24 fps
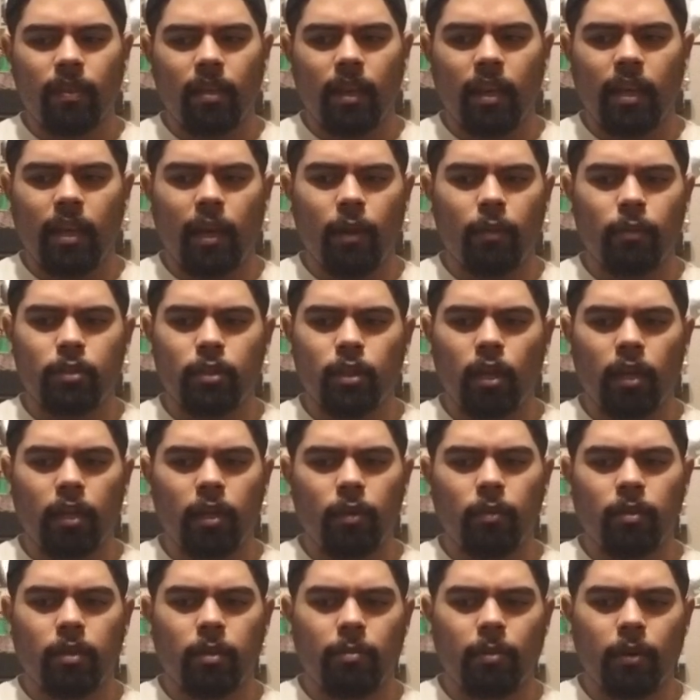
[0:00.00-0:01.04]
And I was
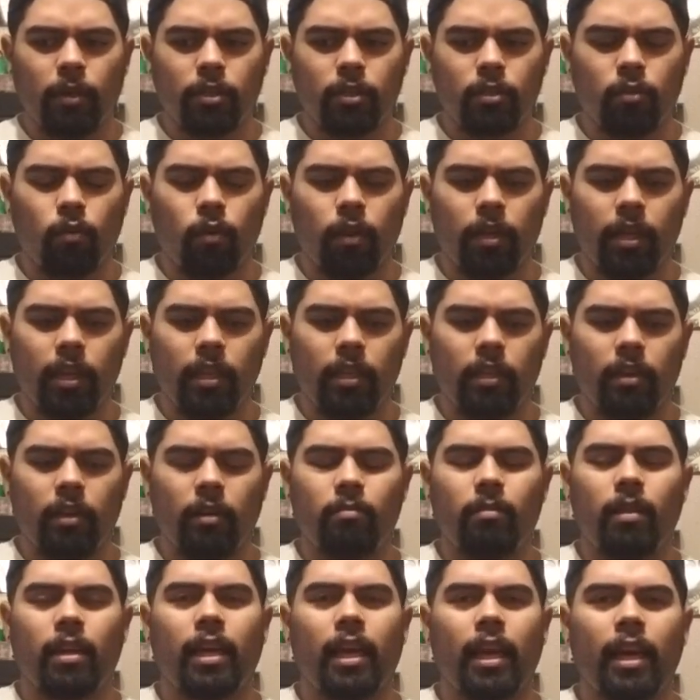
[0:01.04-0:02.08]
talking with the person working there.
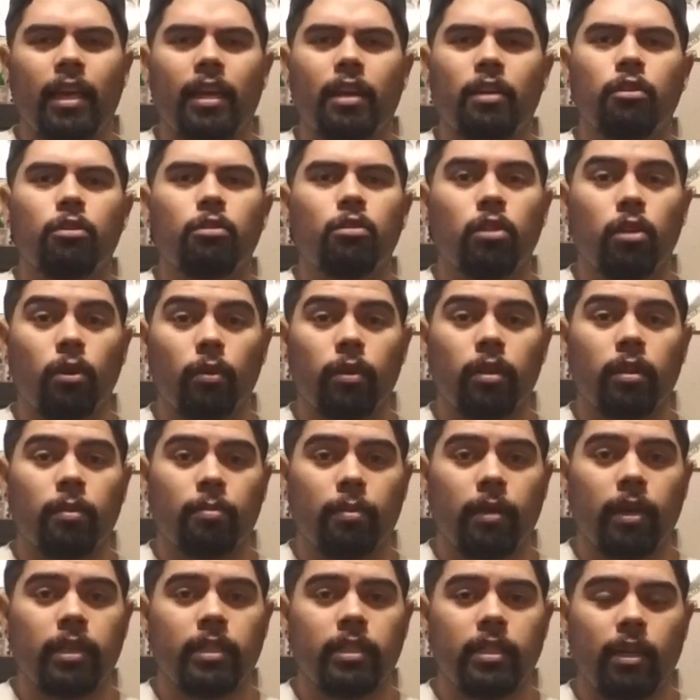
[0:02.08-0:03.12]
I'm like, hey, can you lower the
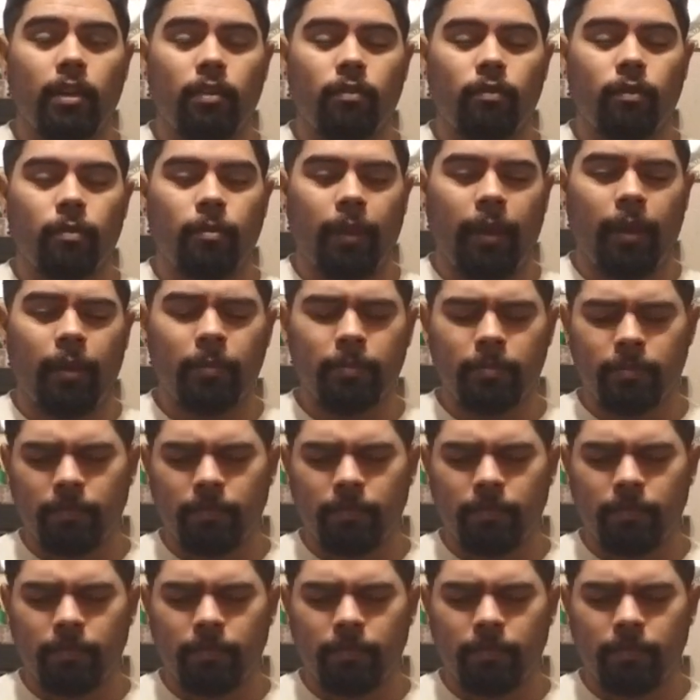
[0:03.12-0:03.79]
price down for me?